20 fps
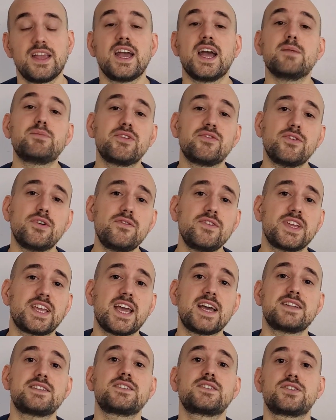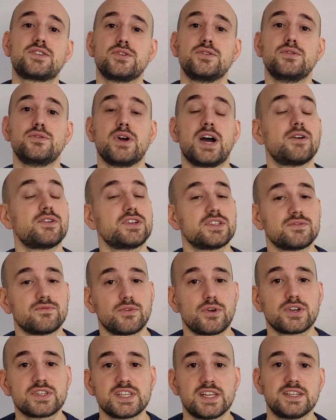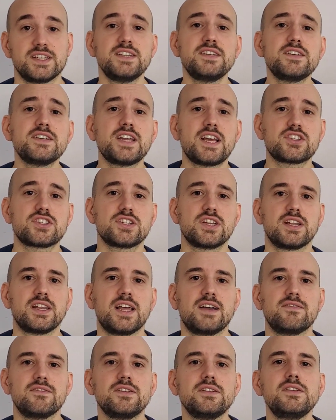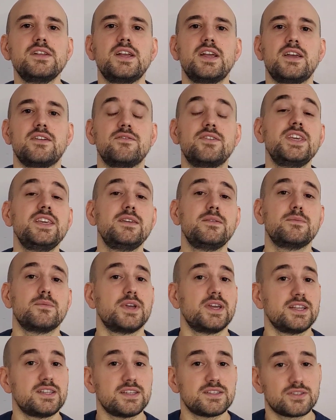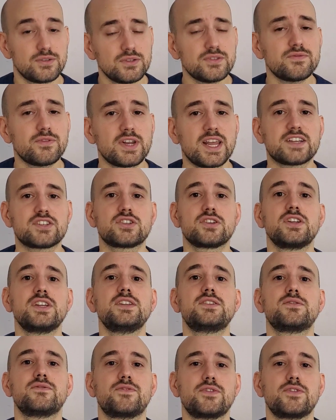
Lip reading: And before we get to how this works at the international level, it is useful actually to